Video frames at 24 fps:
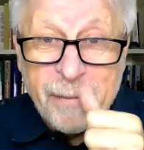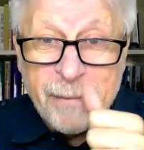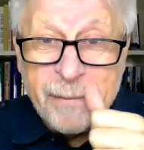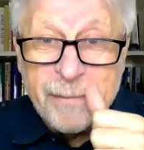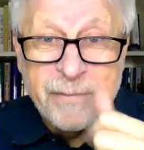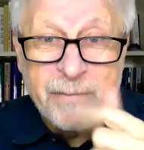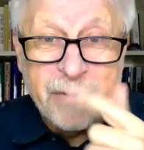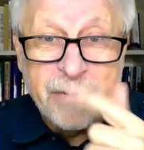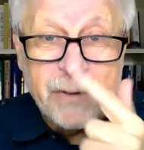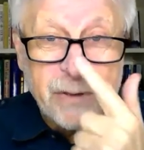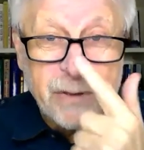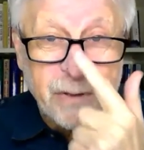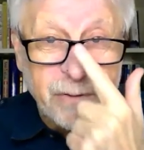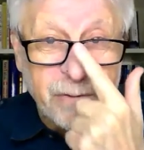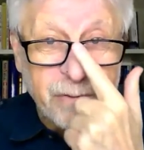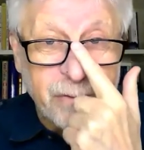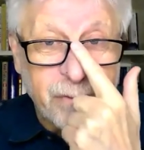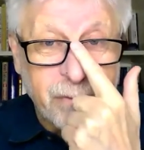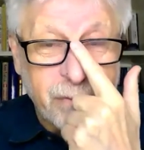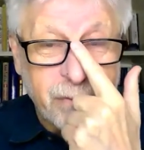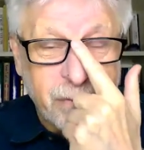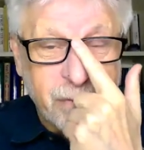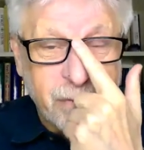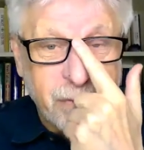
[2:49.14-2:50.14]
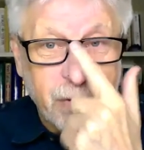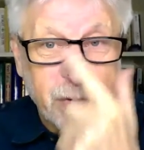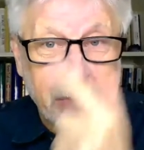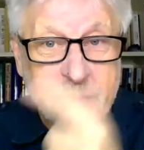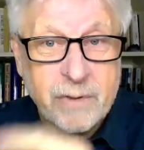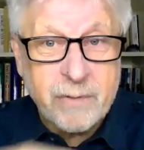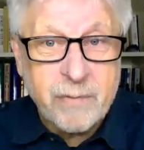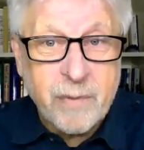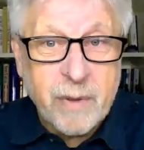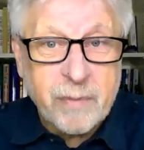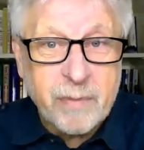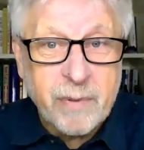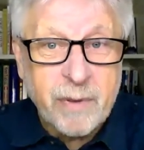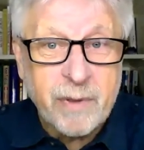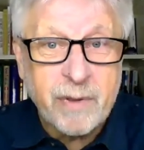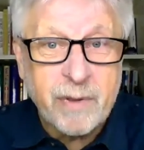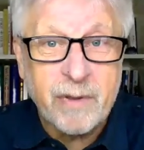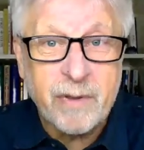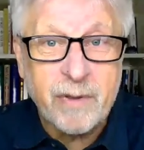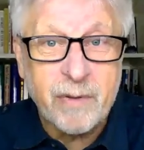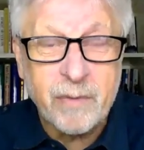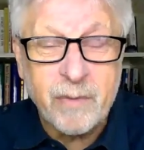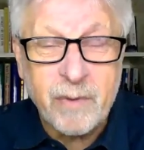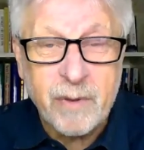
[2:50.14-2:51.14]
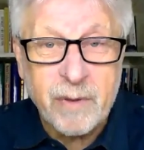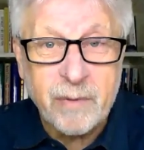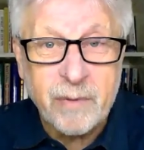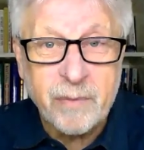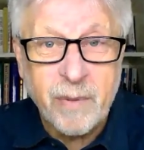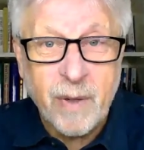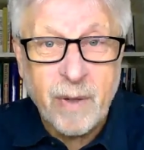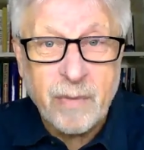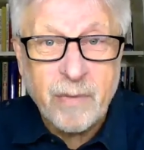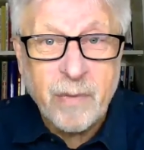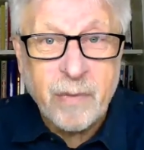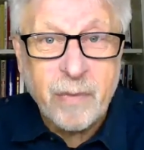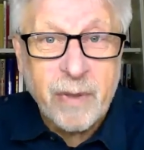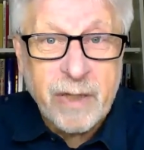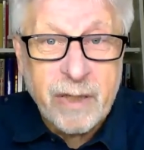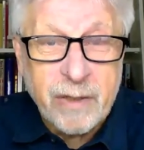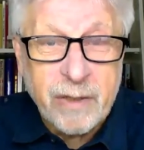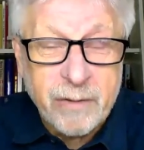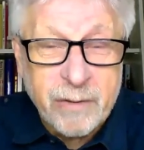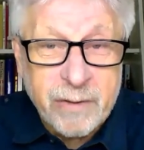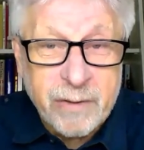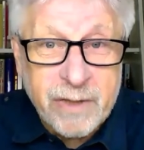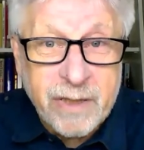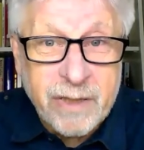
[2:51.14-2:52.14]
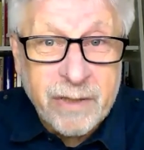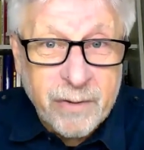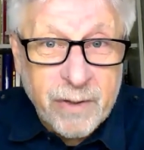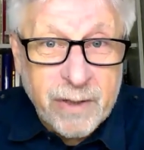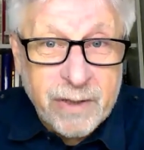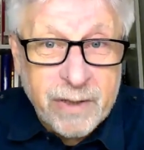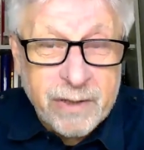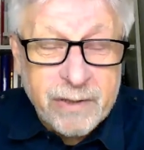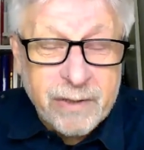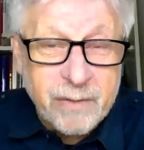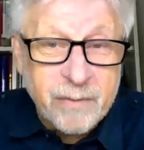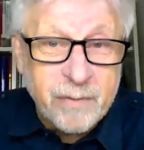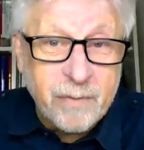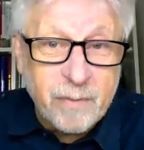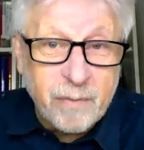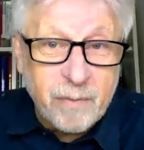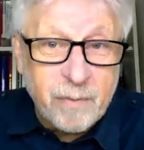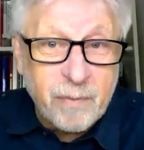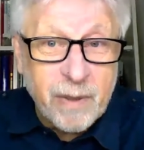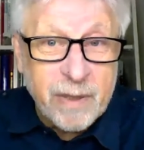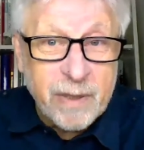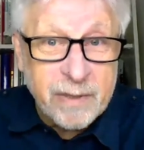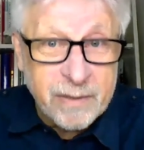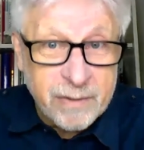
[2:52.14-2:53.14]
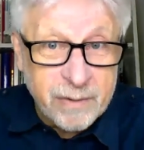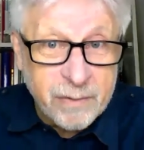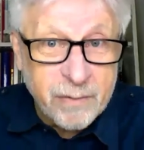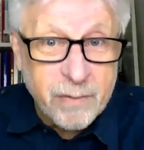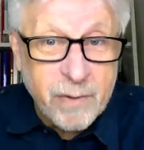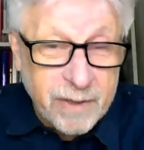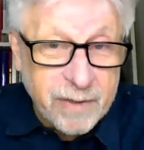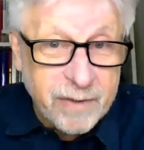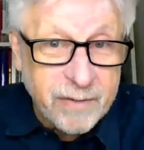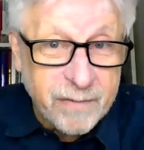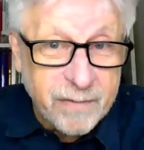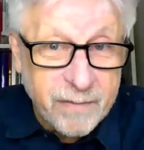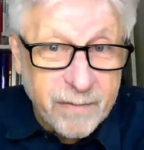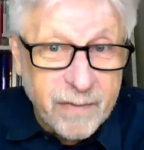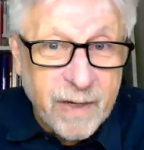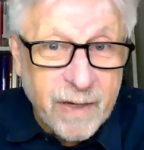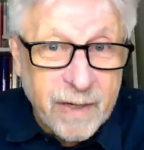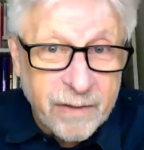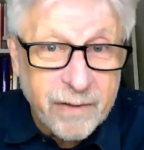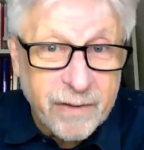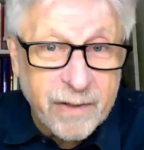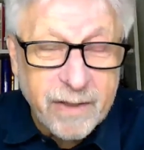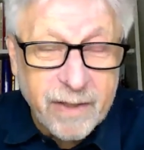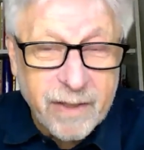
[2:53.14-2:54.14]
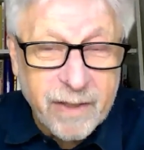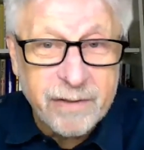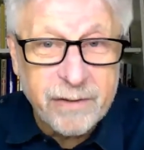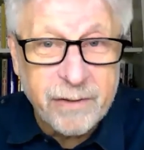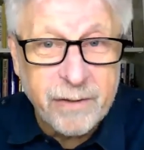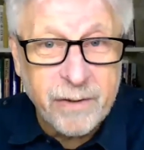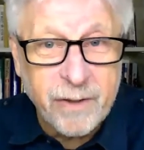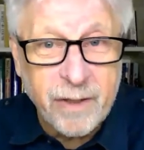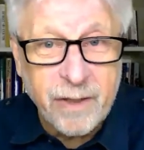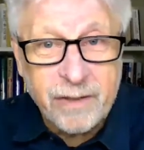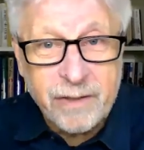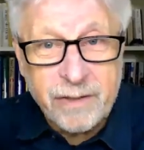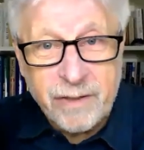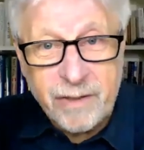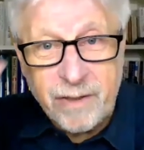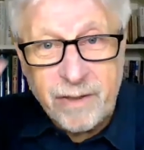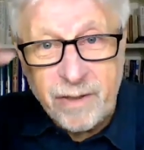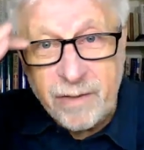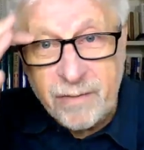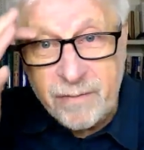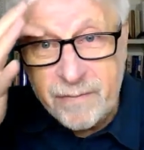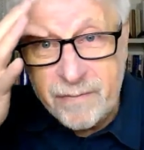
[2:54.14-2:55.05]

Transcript: so most people will probably lose interest, but it's really very educational.